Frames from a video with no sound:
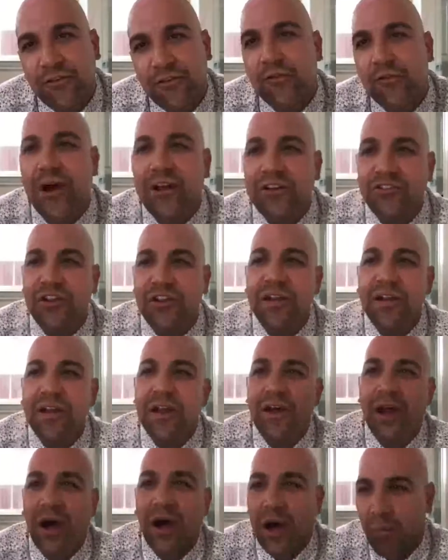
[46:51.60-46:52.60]
question.
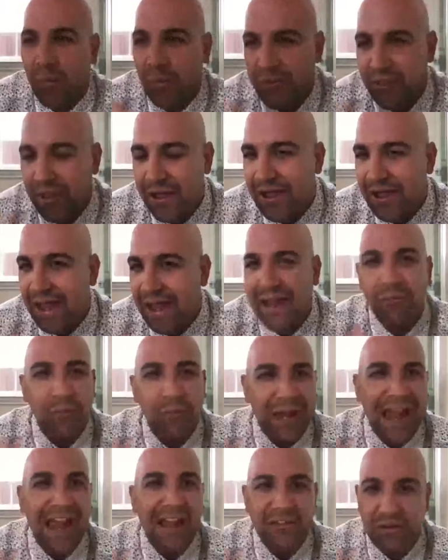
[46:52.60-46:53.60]
And
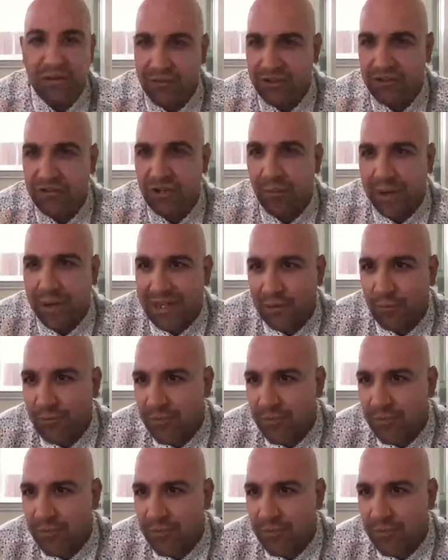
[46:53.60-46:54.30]
we answered this already.